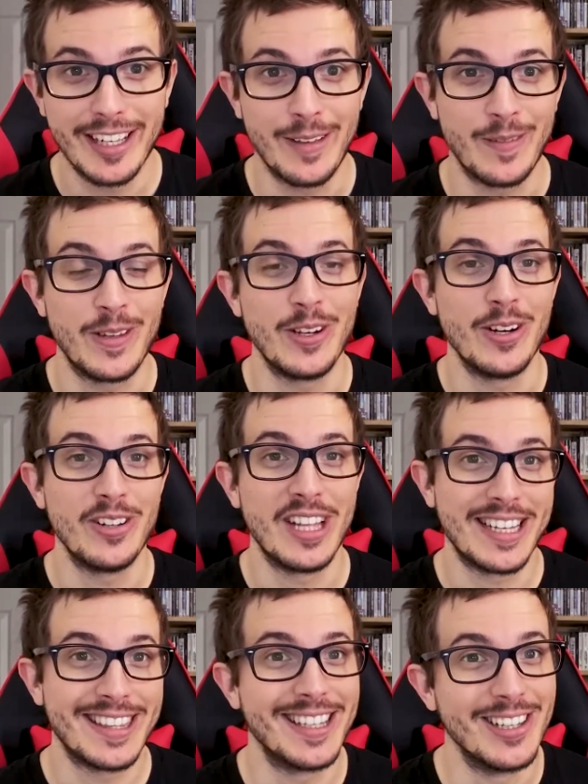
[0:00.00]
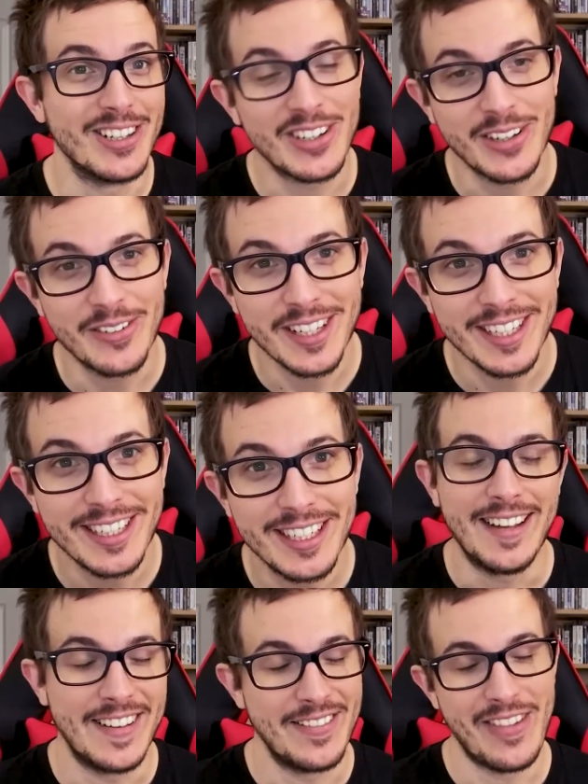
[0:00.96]
If you don't like the look of it,
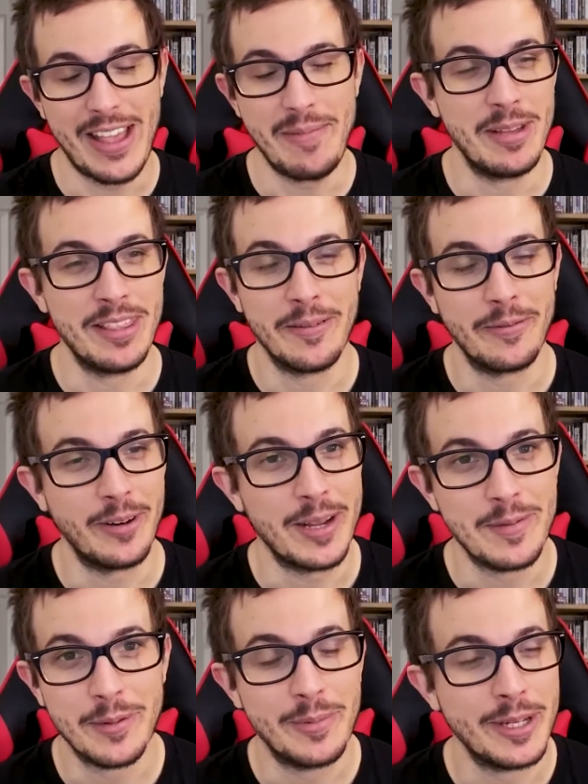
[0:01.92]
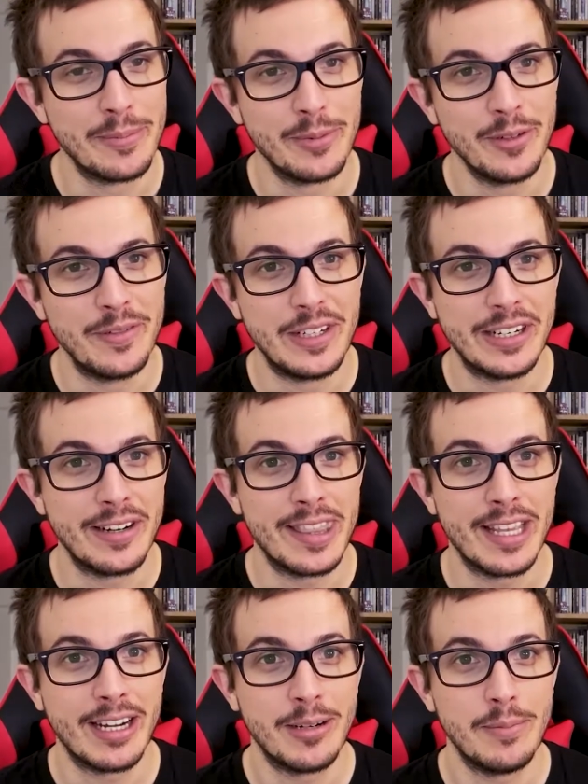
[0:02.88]
I mean, maybe the frames will be improved here and
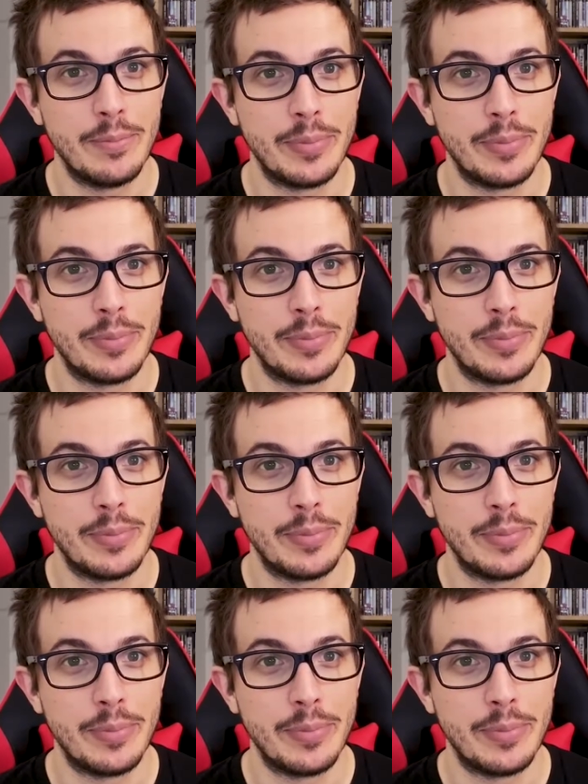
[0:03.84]
there,